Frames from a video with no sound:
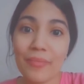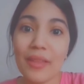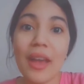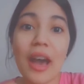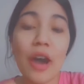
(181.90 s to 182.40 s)

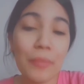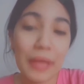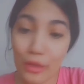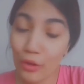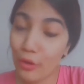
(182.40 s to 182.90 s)
how
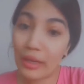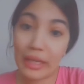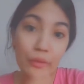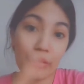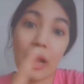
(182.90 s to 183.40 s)
mean you
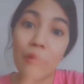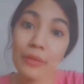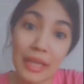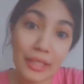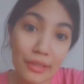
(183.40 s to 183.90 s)
are or how
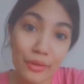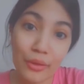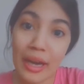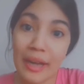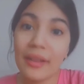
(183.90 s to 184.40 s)
nice you
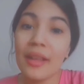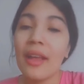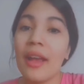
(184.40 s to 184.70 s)
are,